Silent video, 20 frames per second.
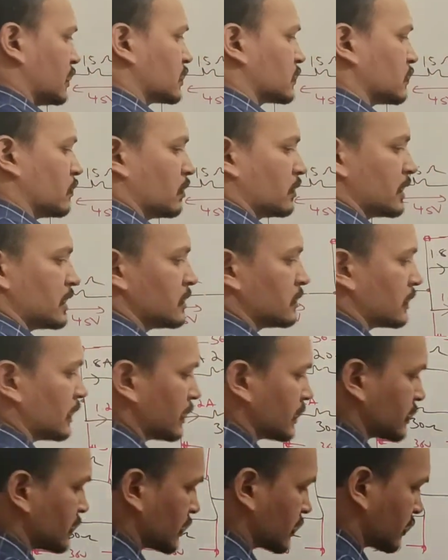is voltage in
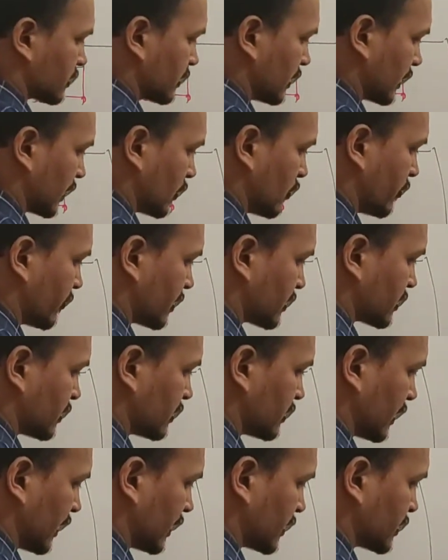30 ohm
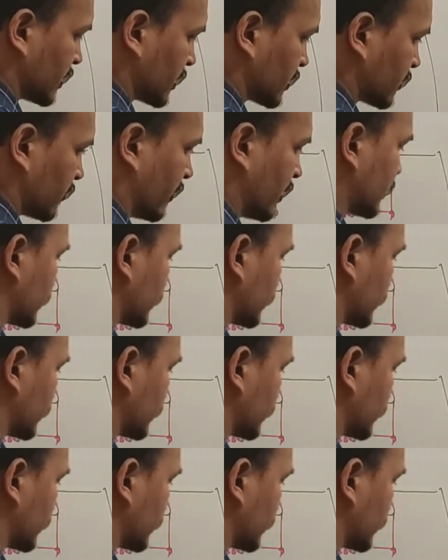resistance? 36. What